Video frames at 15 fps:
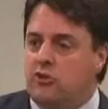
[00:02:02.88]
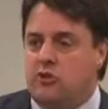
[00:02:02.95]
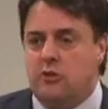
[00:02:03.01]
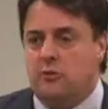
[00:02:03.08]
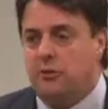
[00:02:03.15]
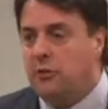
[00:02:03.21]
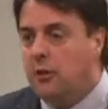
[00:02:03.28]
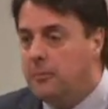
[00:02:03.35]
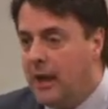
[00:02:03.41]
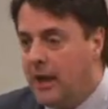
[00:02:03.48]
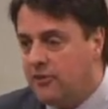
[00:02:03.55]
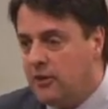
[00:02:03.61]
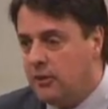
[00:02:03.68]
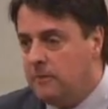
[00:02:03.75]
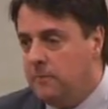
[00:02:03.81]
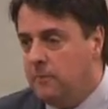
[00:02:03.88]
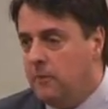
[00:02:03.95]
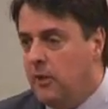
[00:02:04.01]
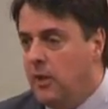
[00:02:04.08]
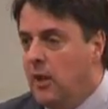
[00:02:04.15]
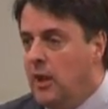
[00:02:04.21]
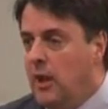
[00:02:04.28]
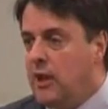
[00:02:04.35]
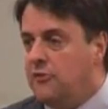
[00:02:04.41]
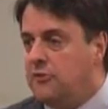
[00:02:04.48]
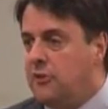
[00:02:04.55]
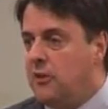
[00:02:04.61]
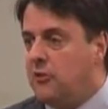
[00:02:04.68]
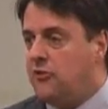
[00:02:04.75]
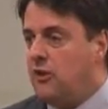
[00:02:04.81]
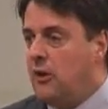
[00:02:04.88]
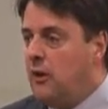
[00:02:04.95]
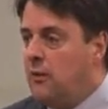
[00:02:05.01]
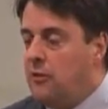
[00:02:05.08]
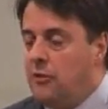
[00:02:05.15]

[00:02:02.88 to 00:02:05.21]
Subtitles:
the truth of the matter is that